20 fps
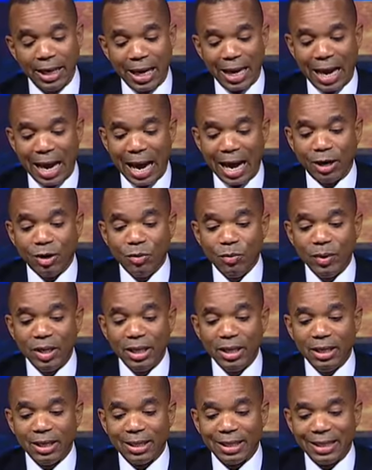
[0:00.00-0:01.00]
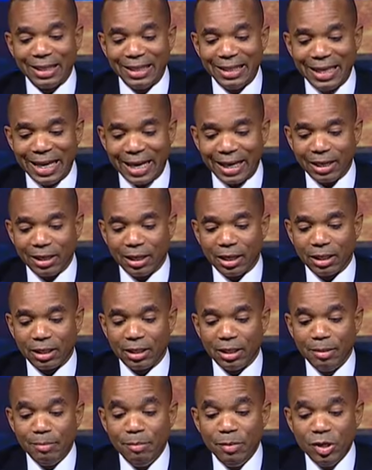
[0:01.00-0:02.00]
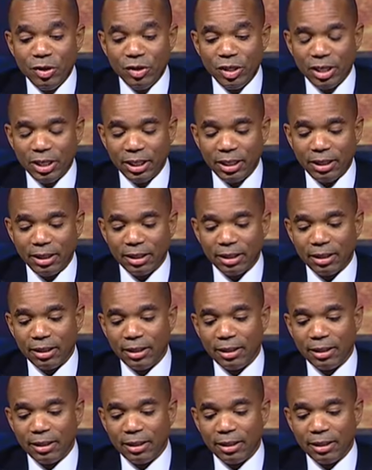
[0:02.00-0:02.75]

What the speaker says: How do we get a community,